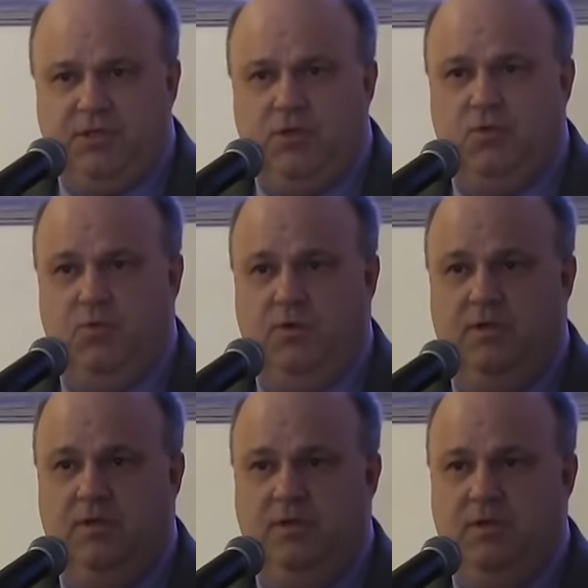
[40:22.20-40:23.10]
two
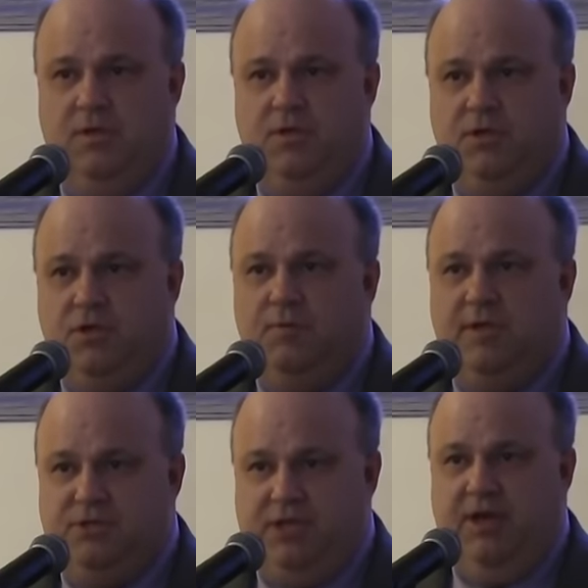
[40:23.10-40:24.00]

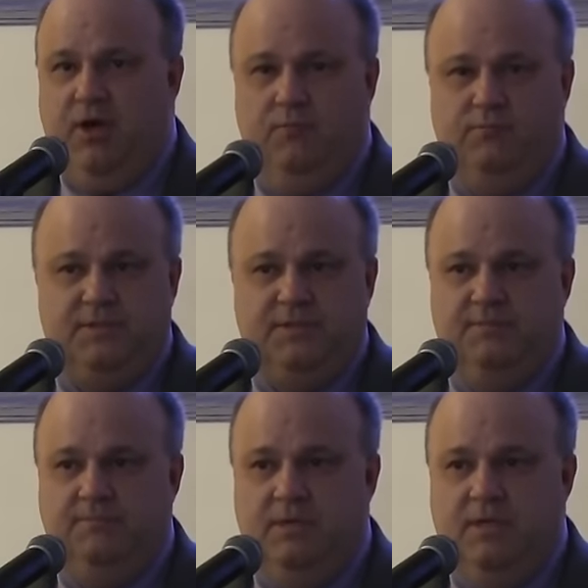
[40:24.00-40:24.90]
human genomes.
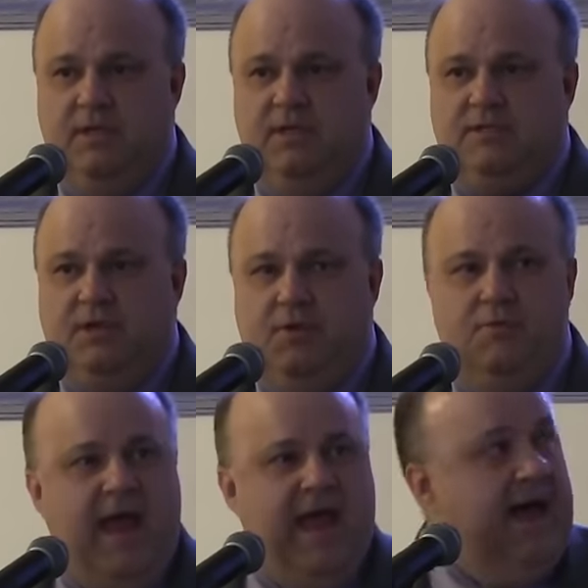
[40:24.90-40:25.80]
So
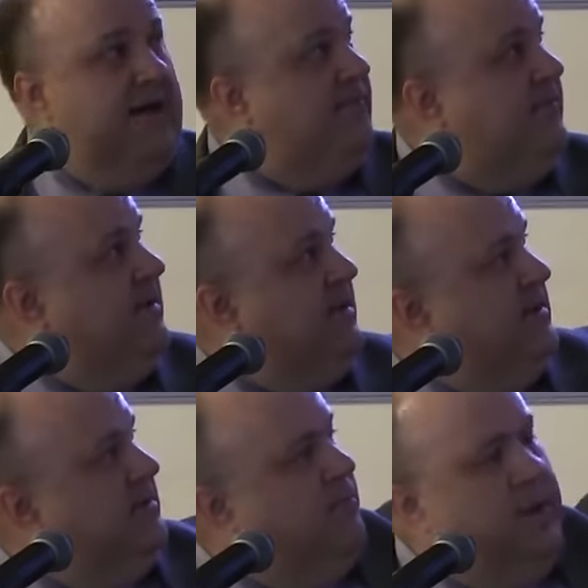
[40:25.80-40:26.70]
you have
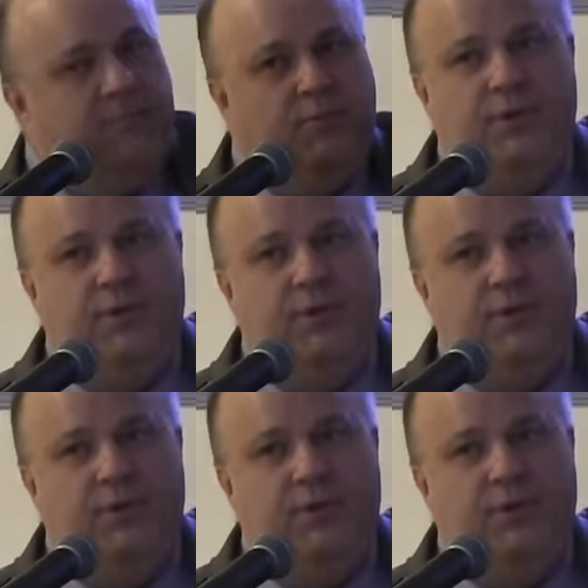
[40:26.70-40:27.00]
the big